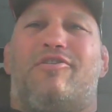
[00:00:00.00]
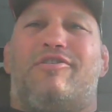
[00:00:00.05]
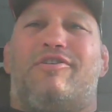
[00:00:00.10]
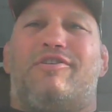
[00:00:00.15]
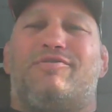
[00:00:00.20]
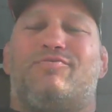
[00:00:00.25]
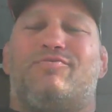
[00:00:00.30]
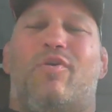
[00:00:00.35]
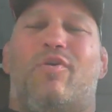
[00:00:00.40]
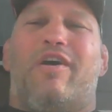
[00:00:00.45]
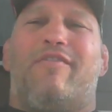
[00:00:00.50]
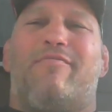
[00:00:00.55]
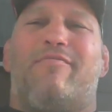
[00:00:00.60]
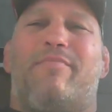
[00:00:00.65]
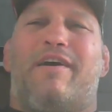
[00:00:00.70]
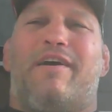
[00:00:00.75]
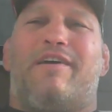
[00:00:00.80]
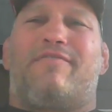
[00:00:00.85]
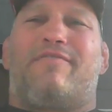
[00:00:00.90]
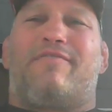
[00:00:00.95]
his wife
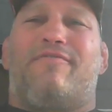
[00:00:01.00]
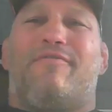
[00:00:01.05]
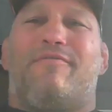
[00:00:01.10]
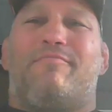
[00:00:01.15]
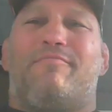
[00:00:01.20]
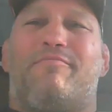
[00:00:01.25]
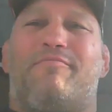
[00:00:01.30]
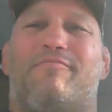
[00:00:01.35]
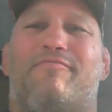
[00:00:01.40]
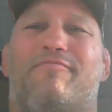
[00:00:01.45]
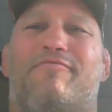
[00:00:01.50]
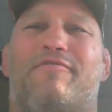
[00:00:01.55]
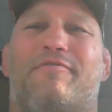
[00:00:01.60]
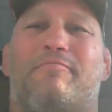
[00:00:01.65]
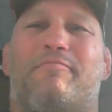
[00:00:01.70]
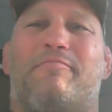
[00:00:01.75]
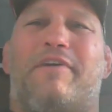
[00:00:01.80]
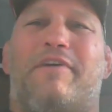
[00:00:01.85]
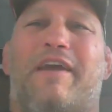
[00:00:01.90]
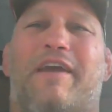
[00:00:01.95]
back from
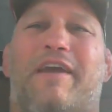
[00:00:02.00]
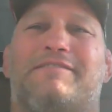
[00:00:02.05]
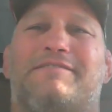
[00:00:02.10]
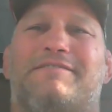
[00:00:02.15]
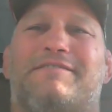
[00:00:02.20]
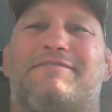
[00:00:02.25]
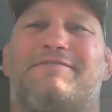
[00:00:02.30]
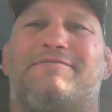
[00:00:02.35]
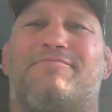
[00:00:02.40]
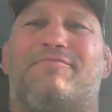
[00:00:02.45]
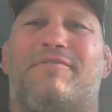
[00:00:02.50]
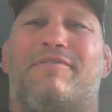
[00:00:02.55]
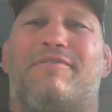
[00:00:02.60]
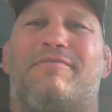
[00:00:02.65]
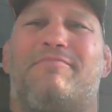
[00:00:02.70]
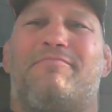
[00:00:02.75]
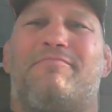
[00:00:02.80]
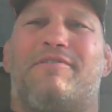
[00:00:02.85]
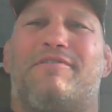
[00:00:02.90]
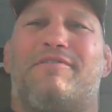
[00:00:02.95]
Kansas with
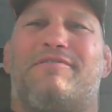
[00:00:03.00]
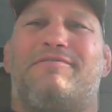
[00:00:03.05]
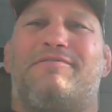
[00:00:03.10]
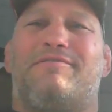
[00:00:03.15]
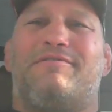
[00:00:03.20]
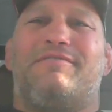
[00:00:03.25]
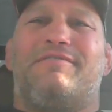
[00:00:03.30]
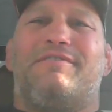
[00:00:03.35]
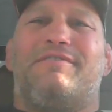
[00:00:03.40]
him, and